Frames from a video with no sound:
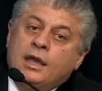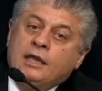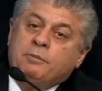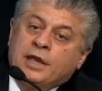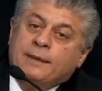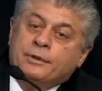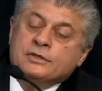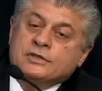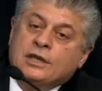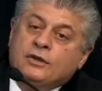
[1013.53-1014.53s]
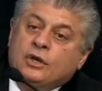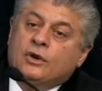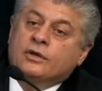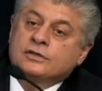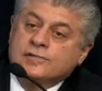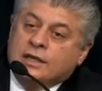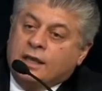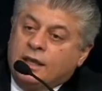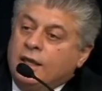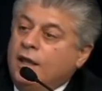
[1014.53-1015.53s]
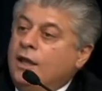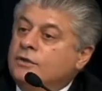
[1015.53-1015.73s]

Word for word: he'd be able to see New York City.